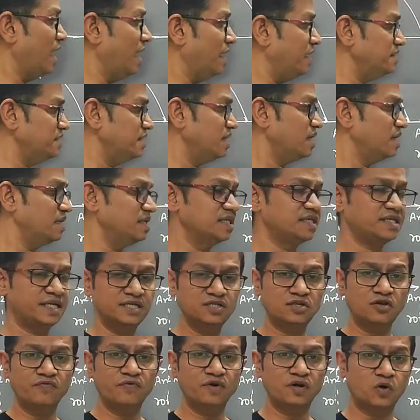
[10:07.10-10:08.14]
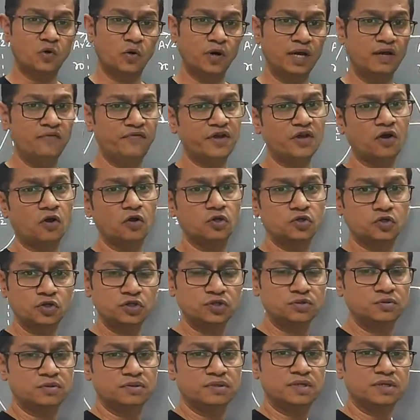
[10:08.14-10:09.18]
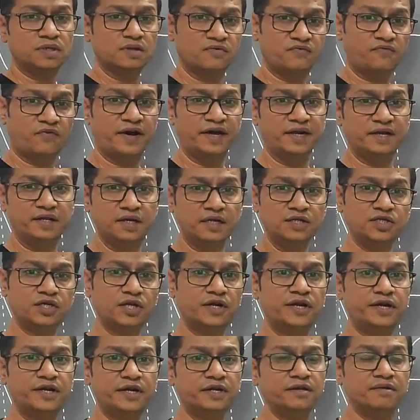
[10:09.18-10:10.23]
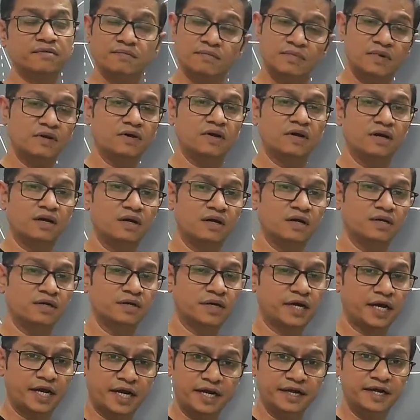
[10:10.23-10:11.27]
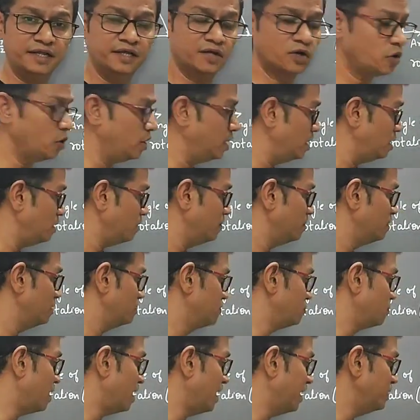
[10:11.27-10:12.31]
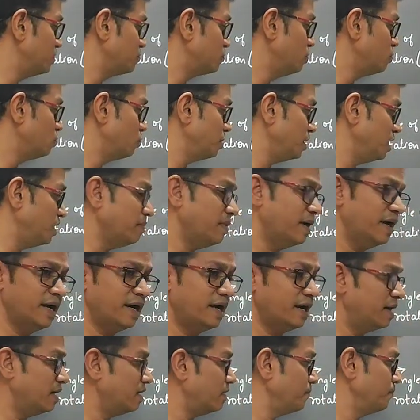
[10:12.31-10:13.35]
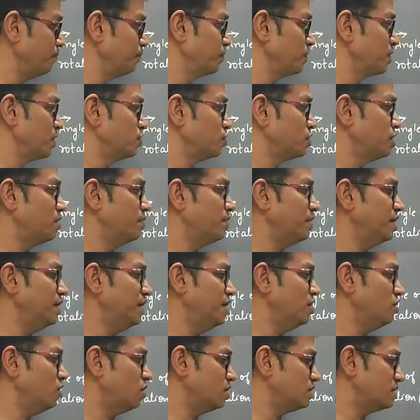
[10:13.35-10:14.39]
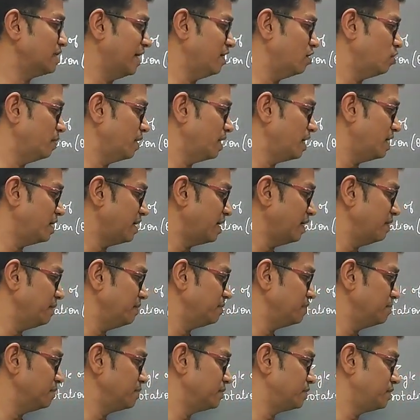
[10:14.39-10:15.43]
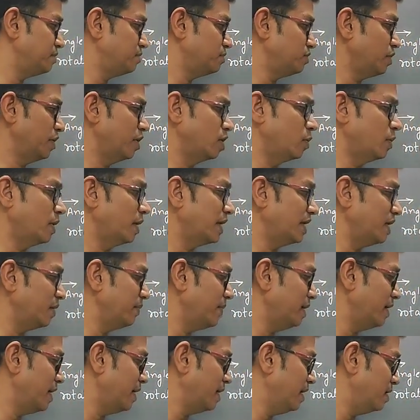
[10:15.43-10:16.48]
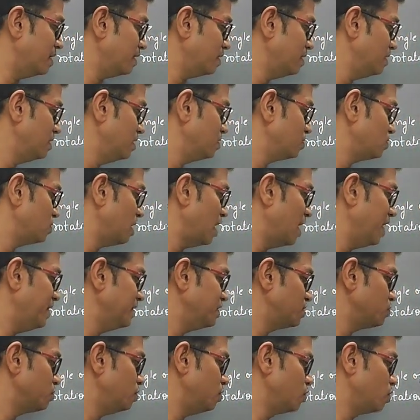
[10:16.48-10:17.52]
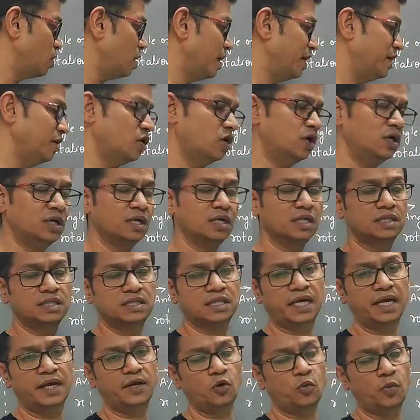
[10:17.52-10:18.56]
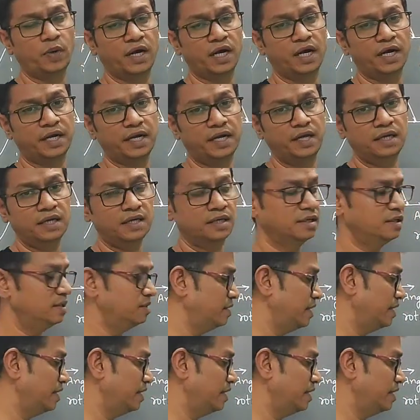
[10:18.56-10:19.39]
R is the resistance of the coil, we can also find the generated current in the coil. So I is equal to E by R. So it will be E naught sine omega t by R. So I is equal to I naught sine omega t.